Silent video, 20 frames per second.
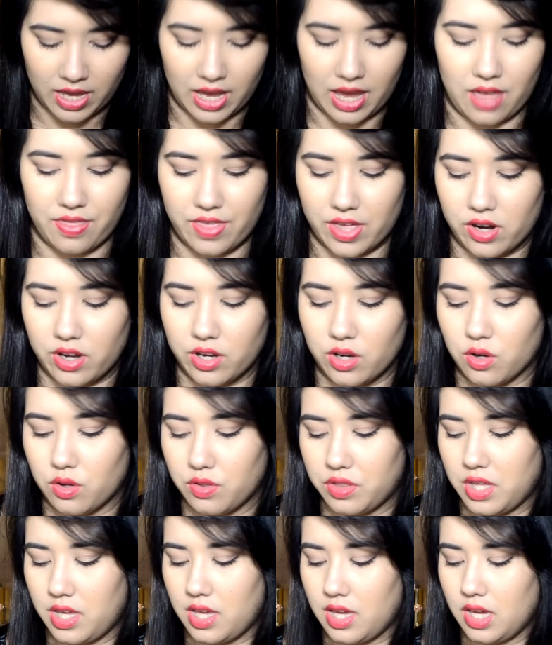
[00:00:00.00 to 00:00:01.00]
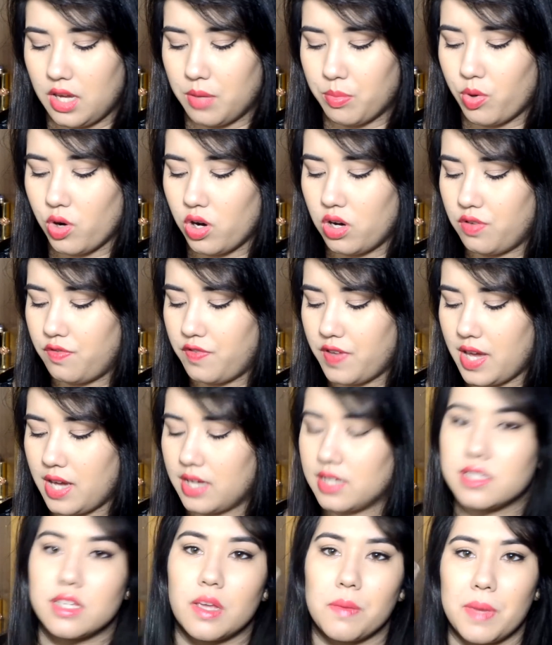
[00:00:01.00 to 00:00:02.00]
And then I got the Pro
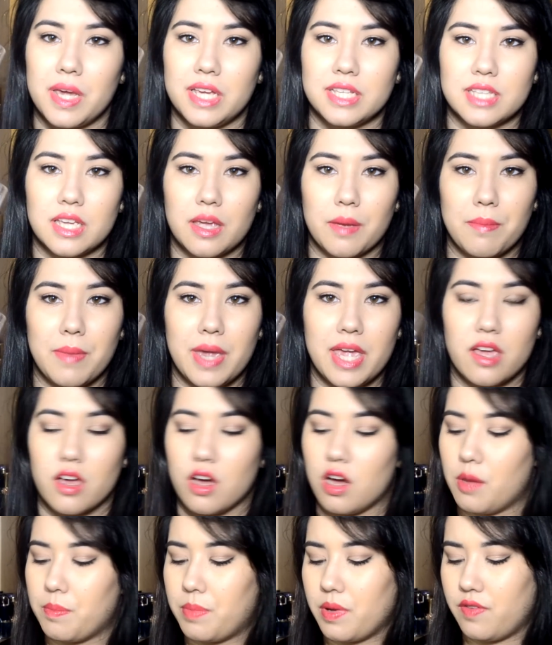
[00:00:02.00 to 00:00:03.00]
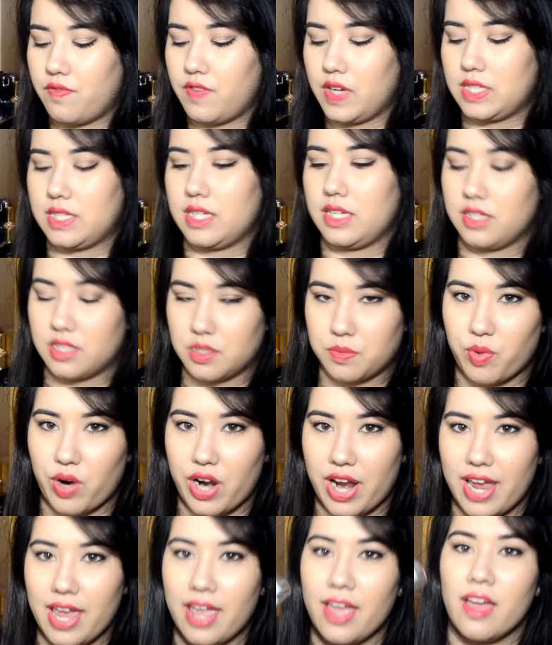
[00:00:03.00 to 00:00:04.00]
Fix Amazing Makeup Fixing
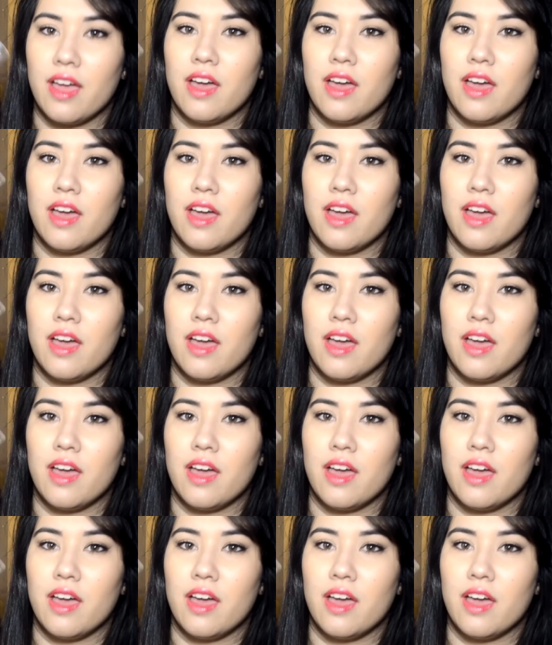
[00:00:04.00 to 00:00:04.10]
Spray.